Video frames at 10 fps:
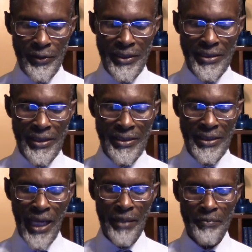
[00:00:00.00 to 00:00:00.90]
his
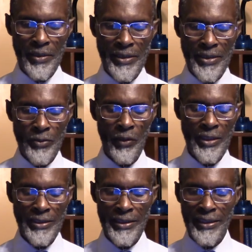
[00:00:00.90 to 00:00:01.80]
disciples
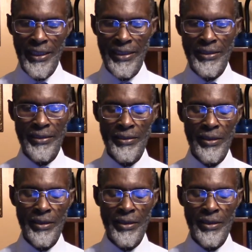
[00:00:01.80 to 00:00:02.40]
what he did.